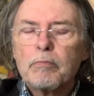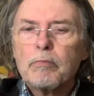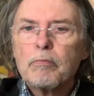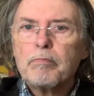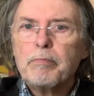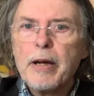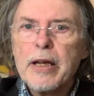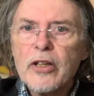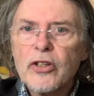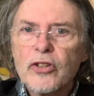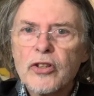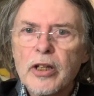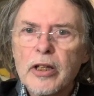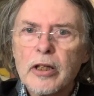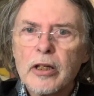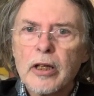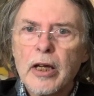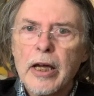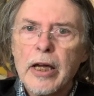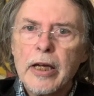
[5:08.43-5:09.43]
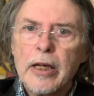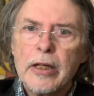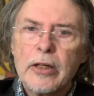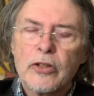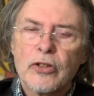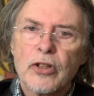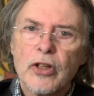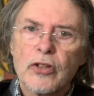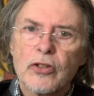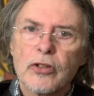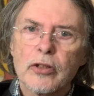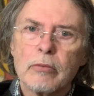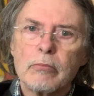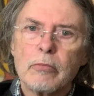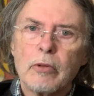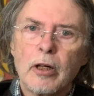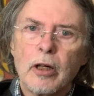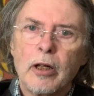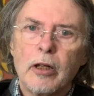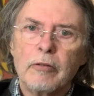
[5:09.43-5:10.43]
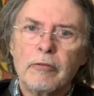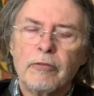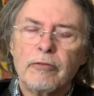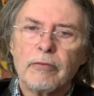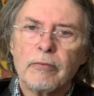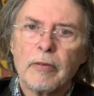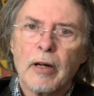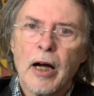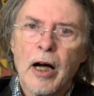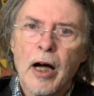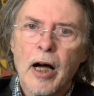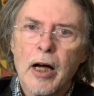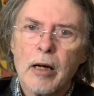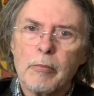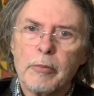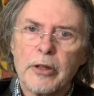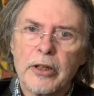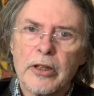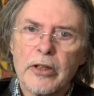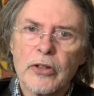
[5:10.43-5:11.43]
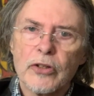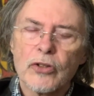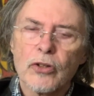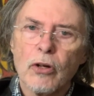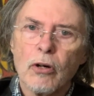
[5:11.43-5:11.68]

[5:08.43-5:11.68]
basing a system of harmonies